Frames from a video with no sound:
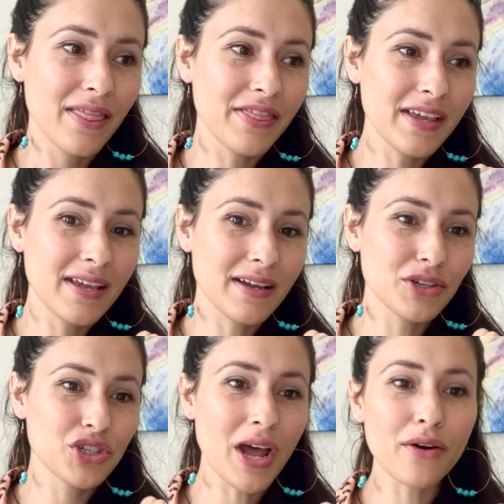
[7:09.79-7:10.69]
the
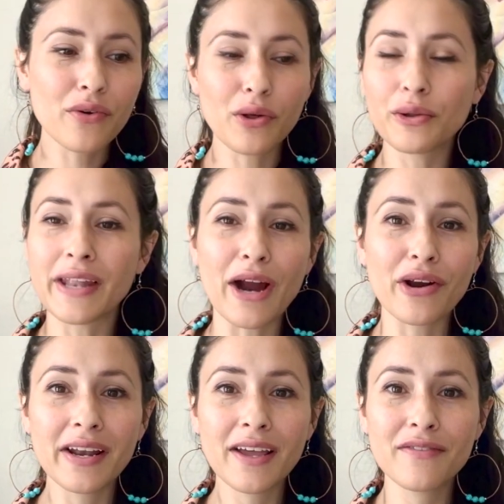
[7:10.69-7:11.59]
general
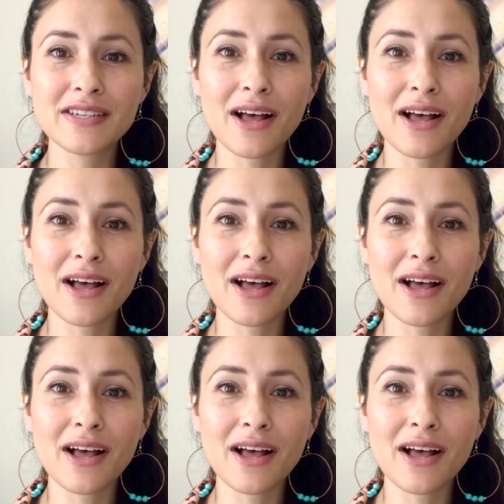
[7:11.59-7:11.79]
narrative